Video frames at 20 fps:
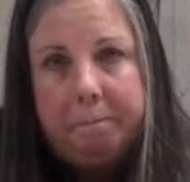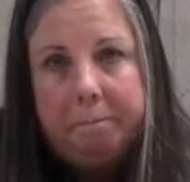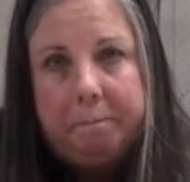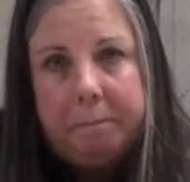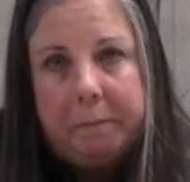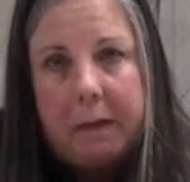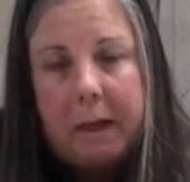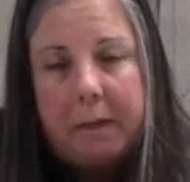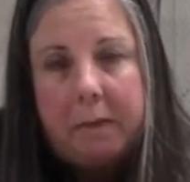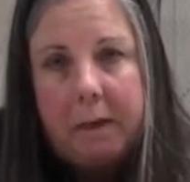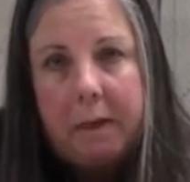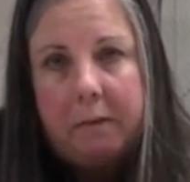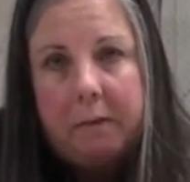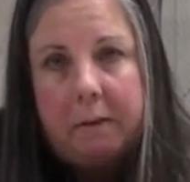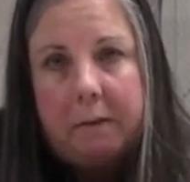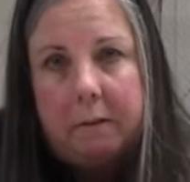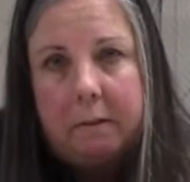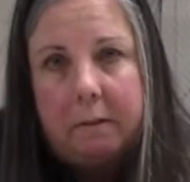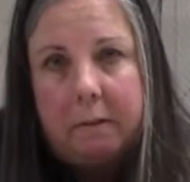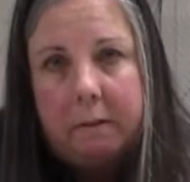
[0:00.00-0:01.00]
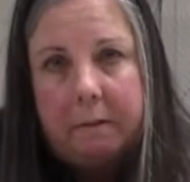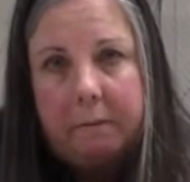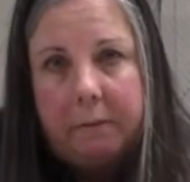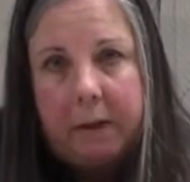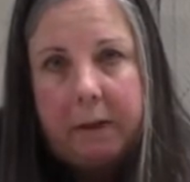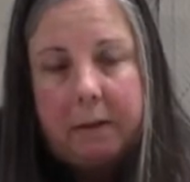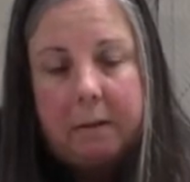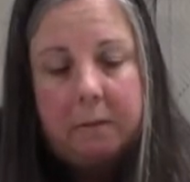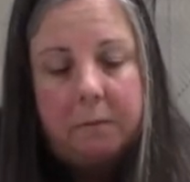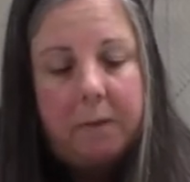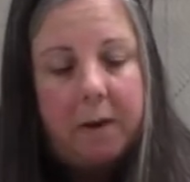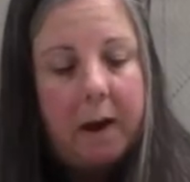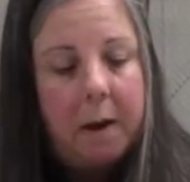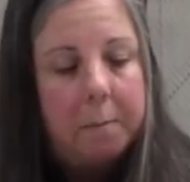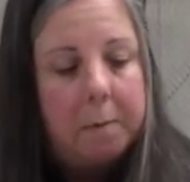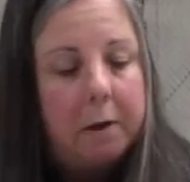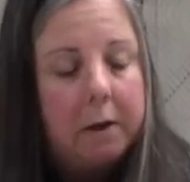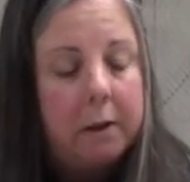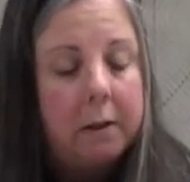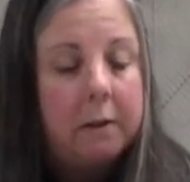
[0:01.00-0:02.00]
and then this is the face
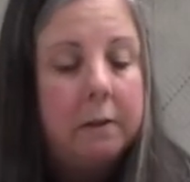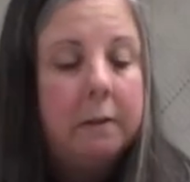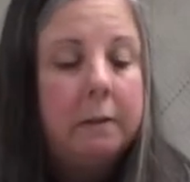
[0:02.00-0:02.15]
fabric.